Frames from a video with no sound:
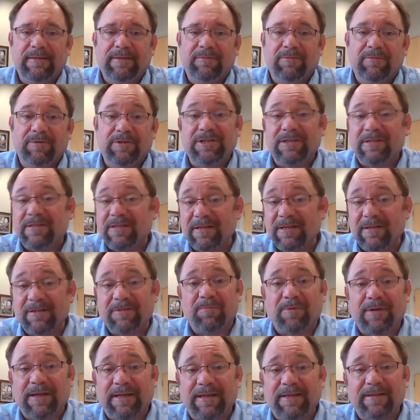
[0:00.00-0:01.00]
which is his
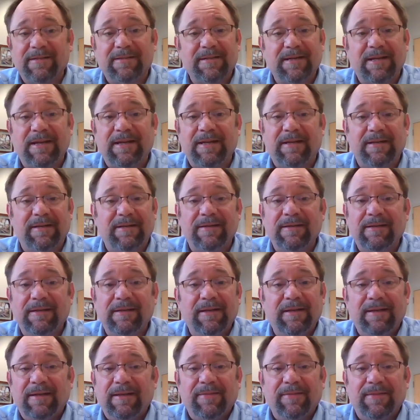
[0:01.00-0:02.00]
way of saying
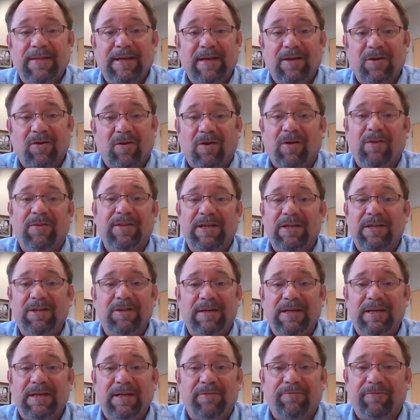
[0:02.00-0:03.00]
that all that you
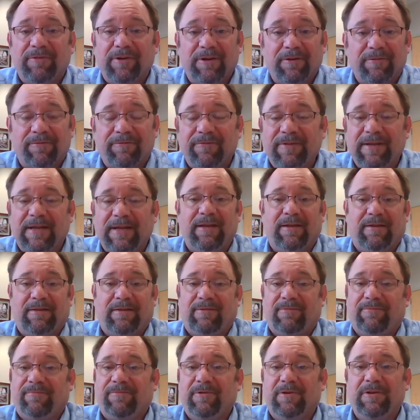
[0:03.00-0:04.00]
need for your
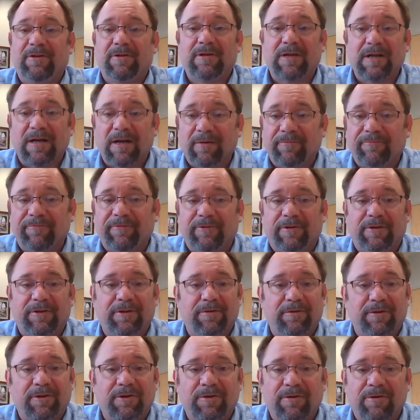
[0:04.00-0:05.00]
faith, for your comfort,
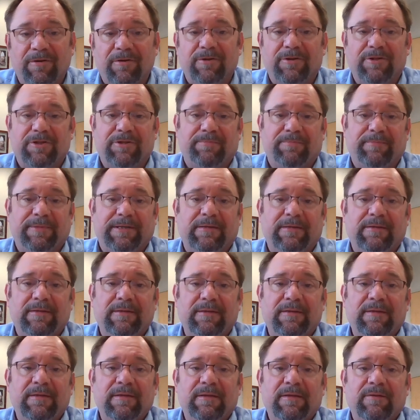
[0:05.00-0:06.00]
your encouragement,
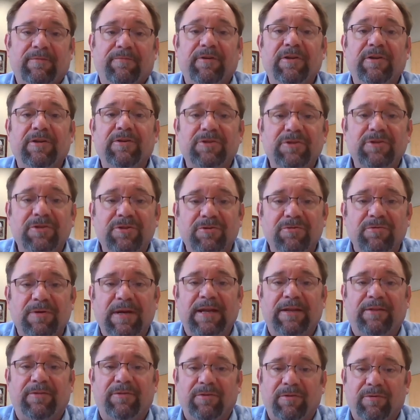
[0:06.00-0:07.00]
for your
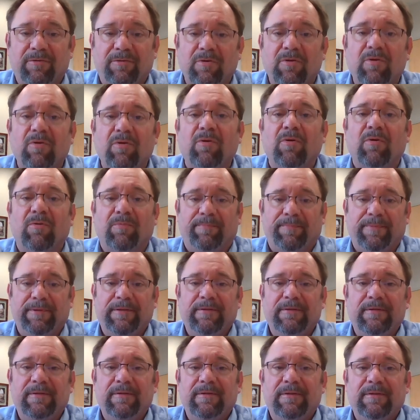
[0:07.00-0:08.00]
strength, your hope,
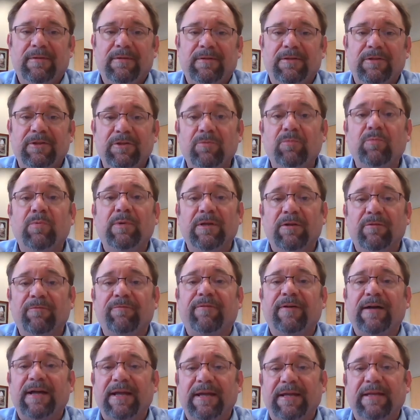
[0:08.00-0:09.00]
you will
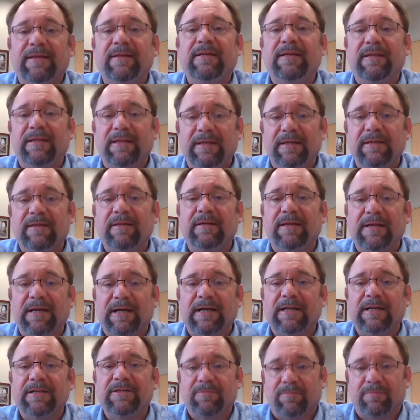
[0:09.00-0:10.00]
find in
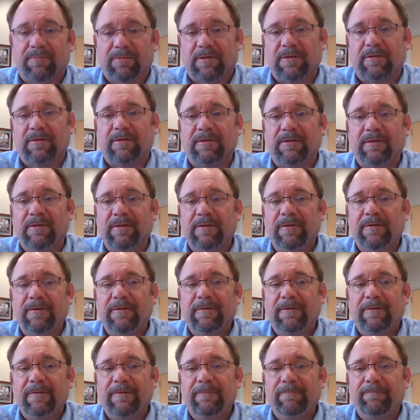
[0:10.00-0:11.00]
God's word.
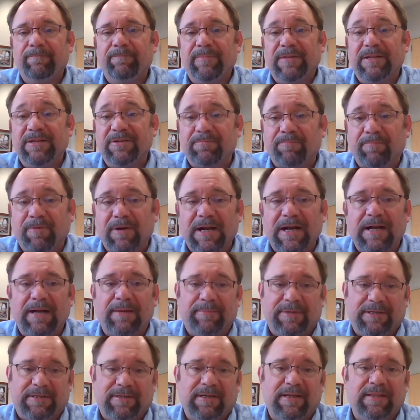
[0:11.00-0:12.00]
He's
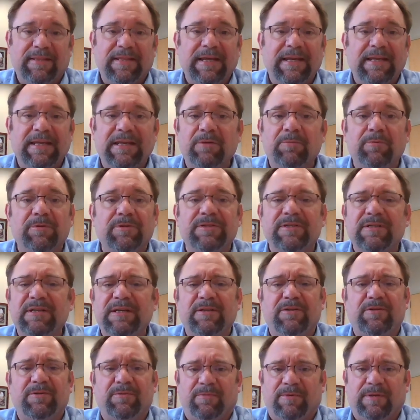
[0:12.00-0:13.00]
promising that he will
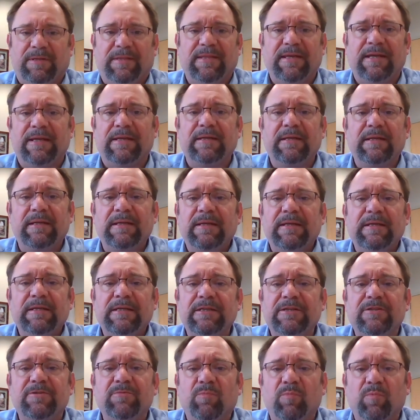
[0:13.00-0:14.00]
see to it that
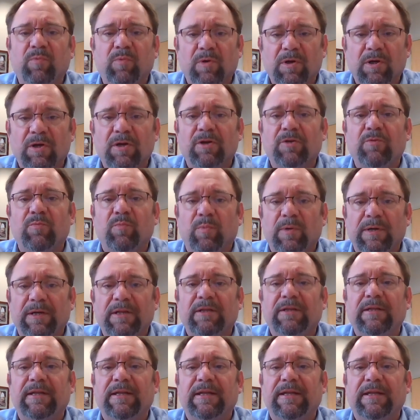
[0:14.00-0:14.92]
his word will